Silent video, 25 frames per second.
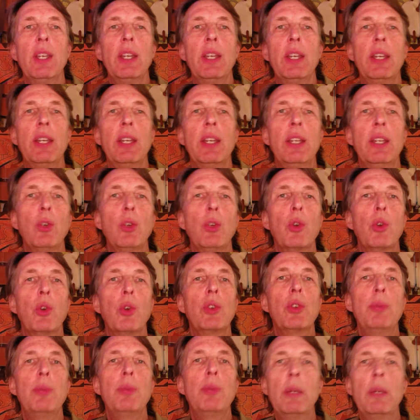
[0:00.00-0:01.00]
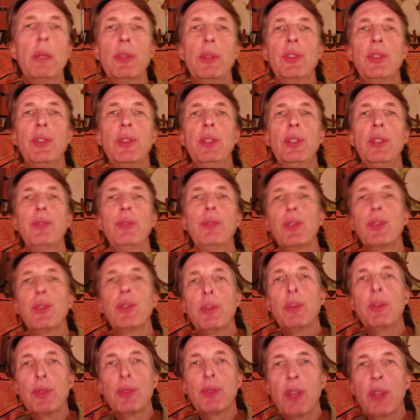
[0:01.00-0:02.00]
in order to be able to see for
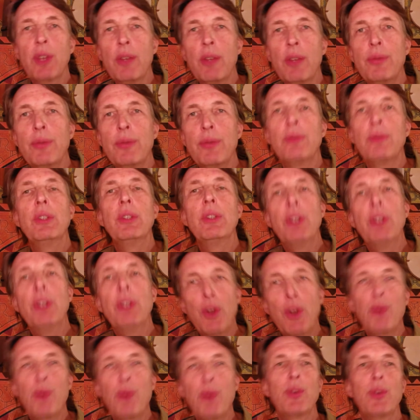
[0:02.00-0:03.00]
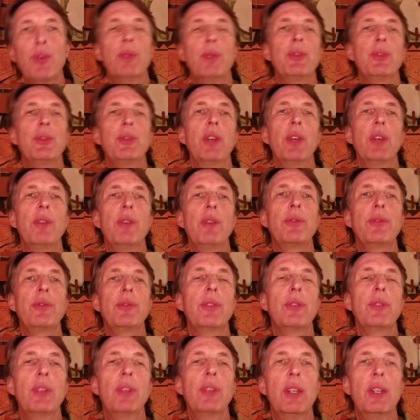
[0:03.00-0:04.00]
themselves, know for themselves,
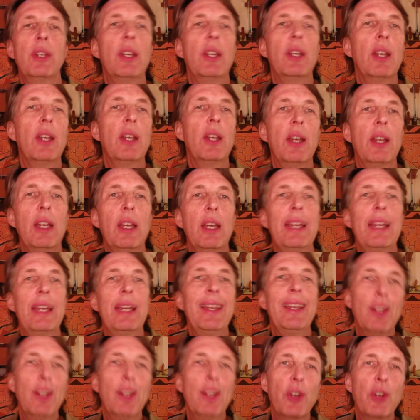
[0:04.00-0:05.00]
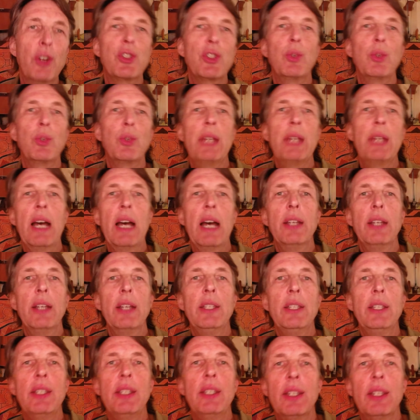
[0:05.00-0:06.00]
a larger
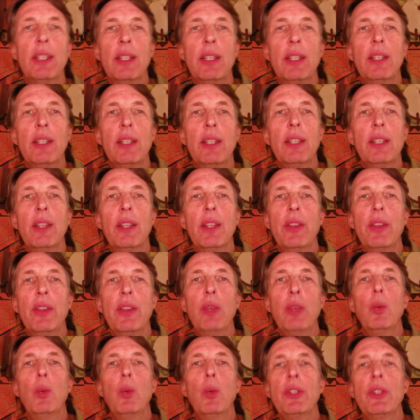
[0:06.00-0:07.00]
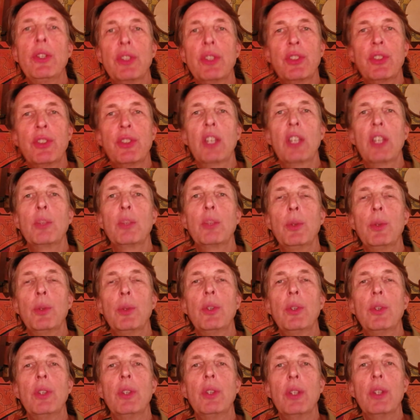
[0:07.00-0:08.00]
reality than what is
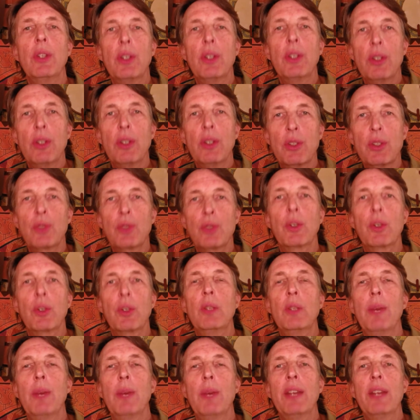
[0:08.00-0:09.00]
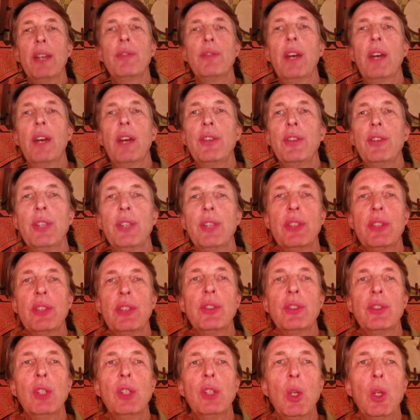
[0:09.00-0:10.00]
accessible strictly by the five
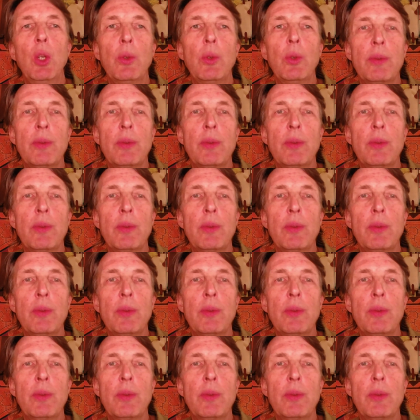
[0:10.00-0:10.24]
senses alone.